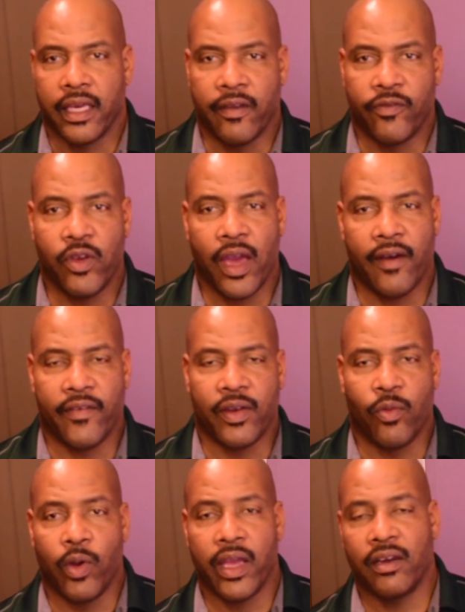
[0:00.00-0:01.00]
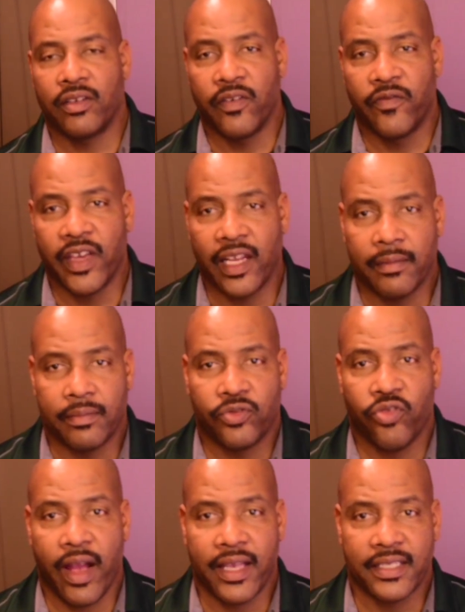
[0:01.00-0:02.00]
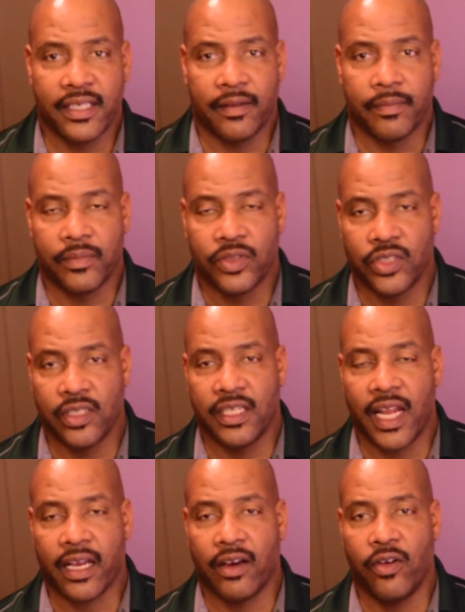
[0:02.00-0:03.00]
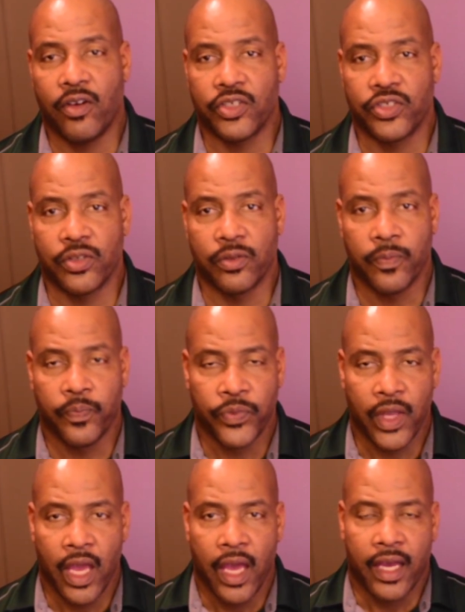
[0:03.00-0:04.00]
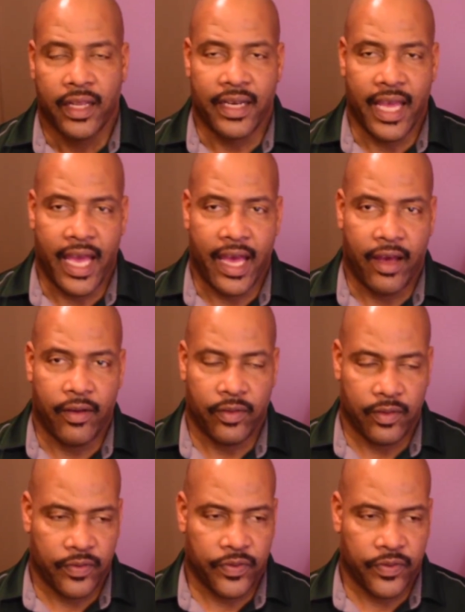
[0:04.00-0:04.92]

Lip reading: If you have a well-developed tricep, should look like a horseshoe. Now,